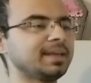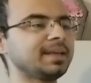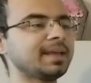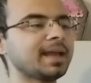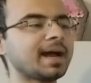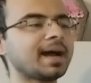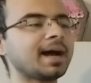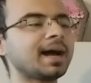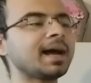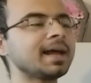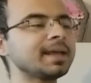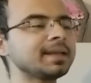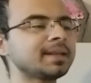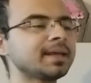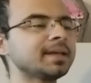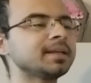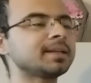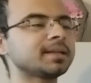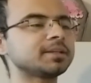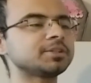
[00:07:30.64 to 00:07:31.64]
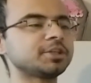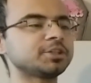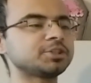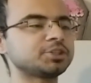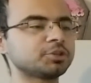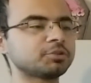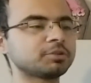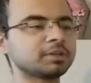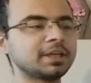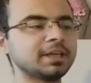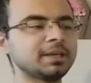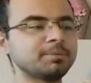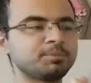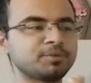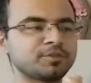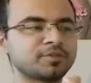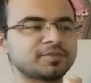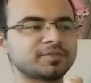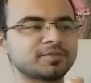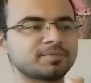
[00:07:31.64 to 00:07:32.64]
Yeah, I think that they should keep
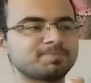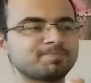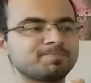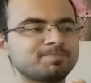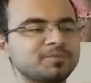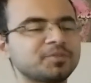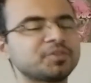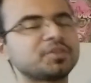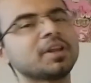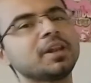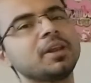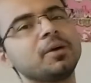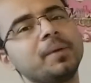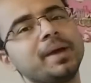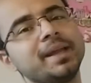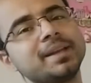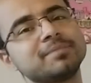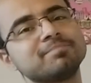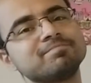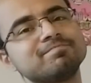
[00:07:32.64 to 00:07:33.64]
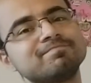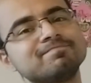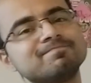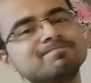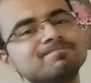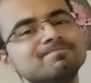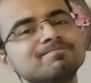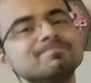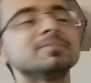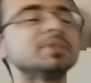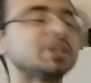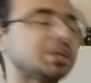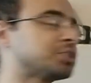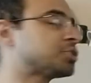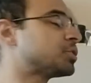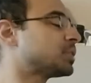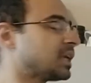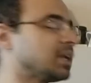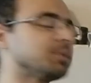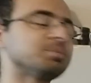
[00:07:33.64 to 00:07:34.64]
Silhouette. They
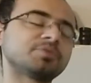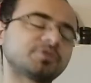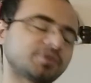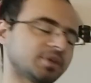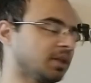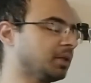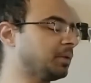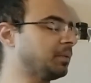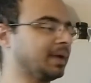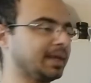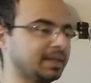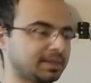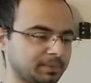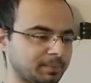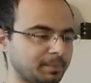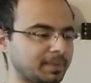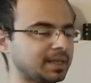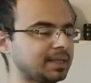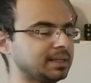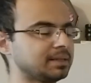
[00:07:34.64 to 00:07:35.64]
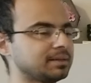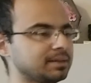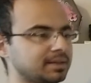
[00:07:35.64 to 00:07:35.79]
should keep Silhouette, but